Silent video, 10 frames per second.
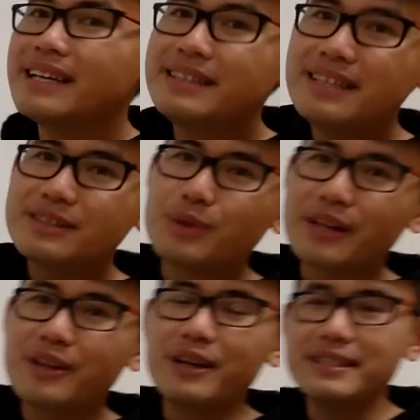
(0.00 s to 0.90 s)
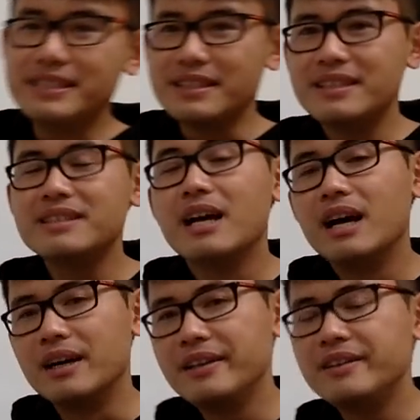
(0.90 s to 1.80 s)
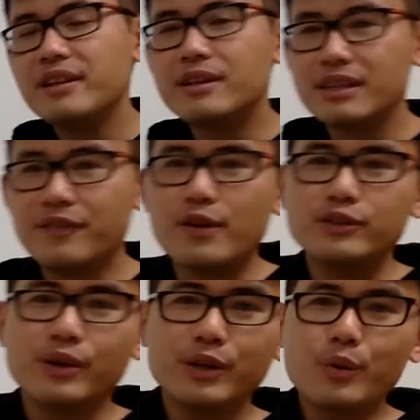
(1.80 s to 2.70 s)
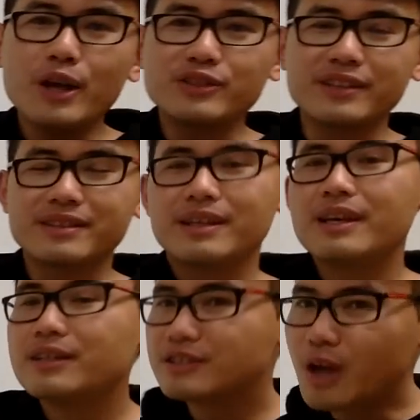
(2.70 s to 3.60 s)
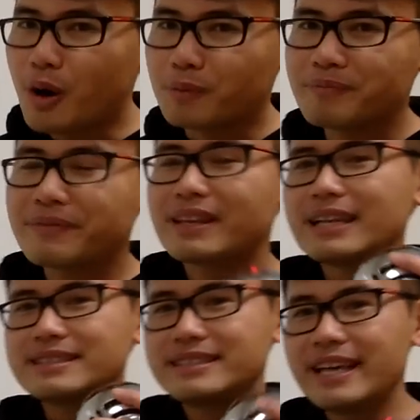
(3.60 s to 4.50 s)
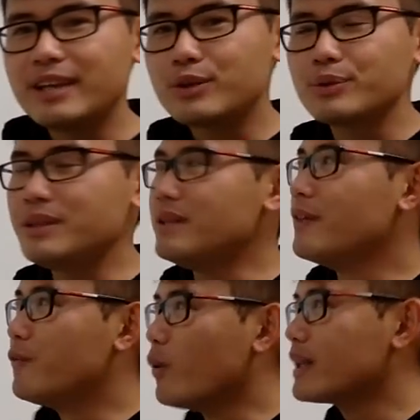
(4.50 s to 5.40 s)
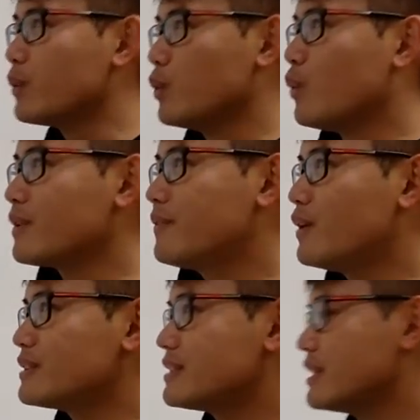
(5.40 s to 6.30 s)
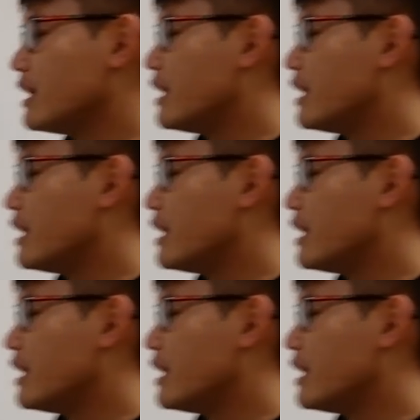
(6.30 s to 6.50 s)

This right here is indeed a linear differential equation. So let's get into the formula we want first.